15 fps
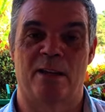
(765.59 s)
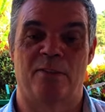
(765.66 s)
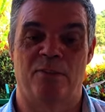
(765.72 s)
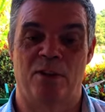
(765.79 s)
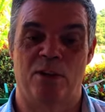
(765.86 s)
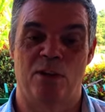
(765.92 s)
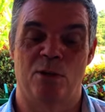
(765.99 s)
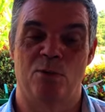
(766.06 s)
if
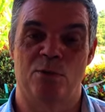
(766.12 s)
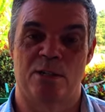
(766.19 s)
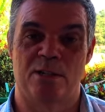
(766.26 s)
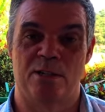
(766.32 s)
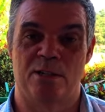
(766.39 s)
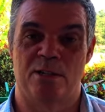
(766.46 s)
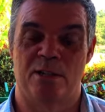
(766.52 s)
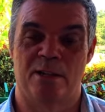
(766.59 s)
you're
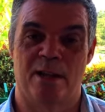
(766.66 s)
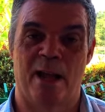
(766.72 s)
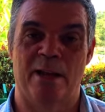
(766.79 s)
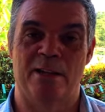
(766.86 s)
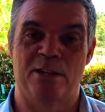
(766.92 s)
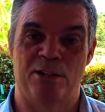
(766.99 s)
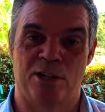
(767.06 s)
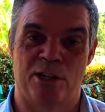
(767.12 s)
using
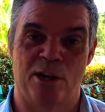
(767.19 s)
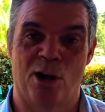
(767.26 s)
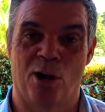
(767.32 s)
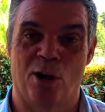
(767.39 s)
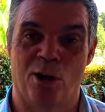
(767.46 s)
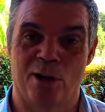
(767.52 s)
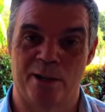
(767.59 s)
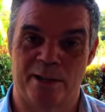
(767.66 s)
energy
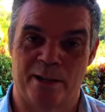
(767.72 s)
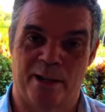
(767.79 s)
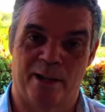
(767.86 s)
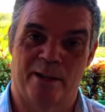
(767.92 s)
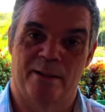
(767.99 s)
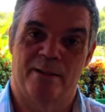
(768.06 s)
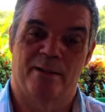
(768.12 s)
all day.